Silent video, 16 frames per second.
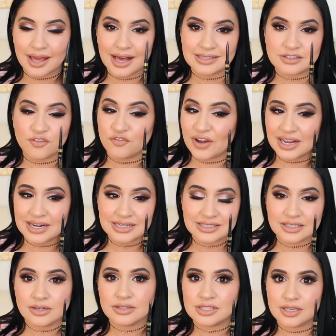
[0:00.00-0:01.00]
It has the finest
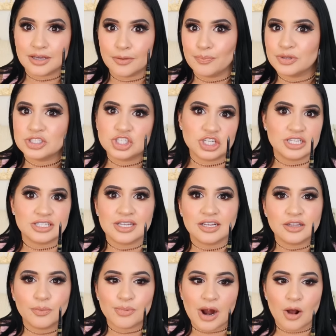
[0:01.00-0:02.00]
little tip, just
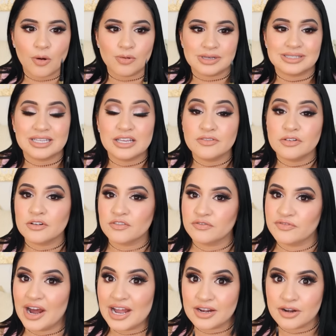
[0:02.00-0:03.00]
like the Brow Wiz, even
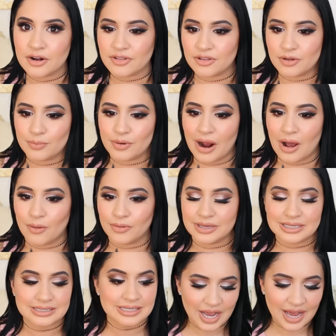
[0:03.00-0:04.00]
finer than the Brow
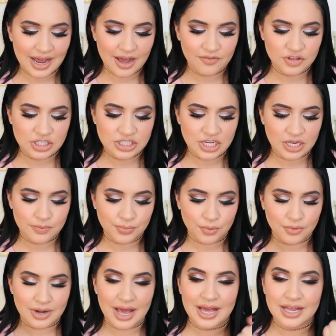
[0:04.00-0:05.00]
Wiz. I have the shade
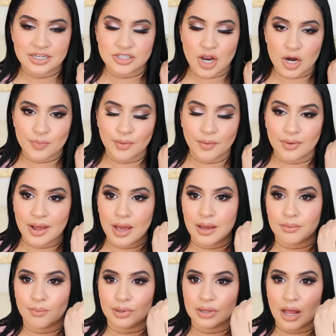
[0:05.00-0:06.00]
Brunette, Dark Brunette,
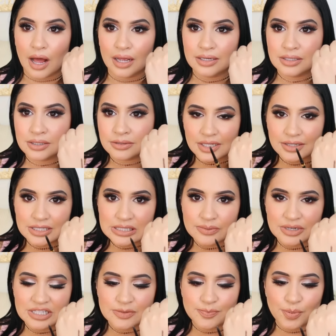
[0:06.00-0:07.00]
and Blonde. This
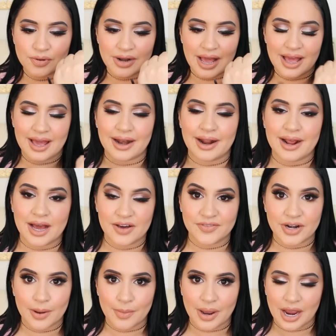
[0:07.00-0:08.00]
one is Brunette, and I have
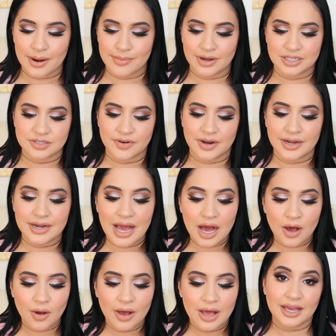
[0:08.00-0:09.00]
it on my eyebrows right
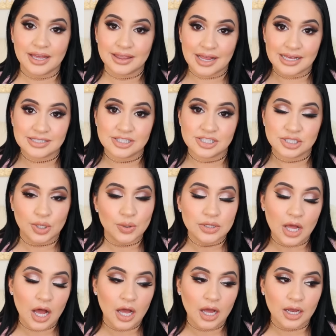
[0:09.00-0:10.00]
now. It lasts so
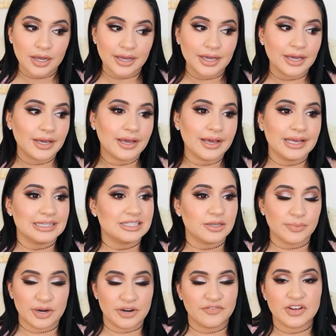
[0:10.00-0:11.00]
long. It's
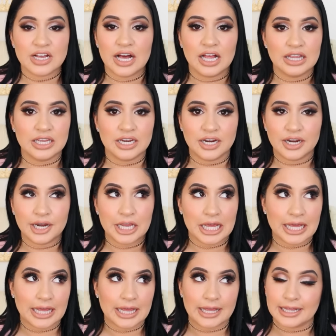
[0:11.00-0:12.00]
the perfect color
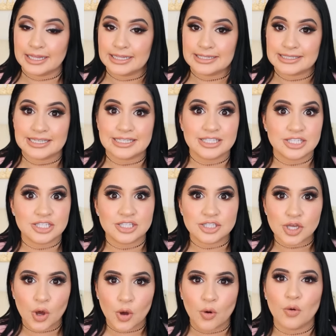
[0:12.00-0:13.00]
and it's
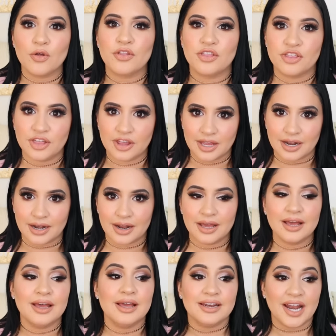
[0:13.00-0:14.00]
so
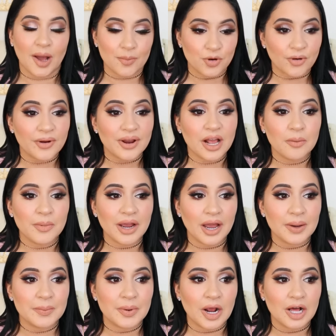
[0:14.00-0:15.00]
thin. Now I'm growing out my
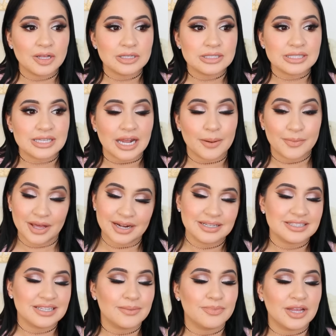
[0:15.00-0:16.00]
eyebrows and I'm
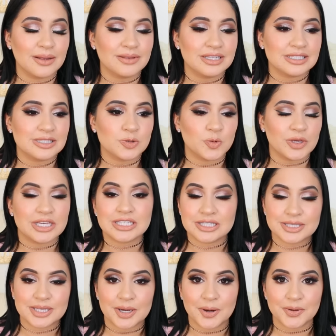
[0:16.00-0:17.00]
getting them done this week
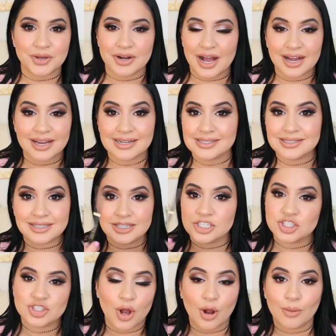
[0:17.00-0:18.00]
so you're not going to see the
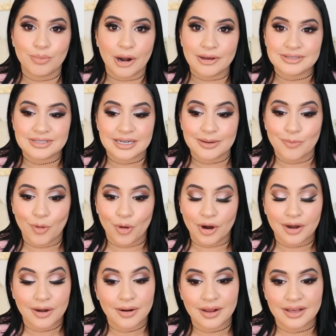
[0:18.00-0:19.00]
struggle brows
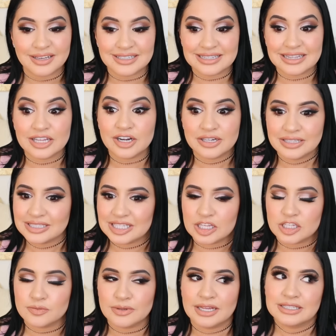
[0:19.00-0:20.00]
anymore. It literally
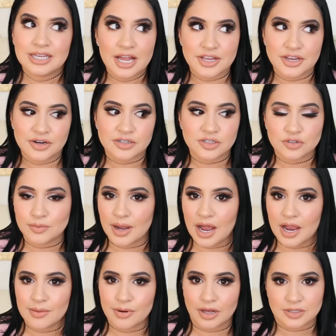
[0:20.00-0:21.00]
takes me like 10 years to do my
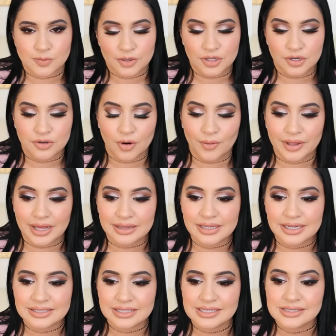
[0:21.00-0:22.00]
eyebrows when they're growing in
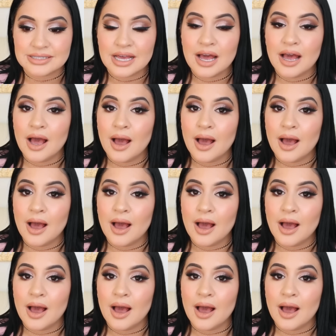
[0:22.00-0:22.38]
like this.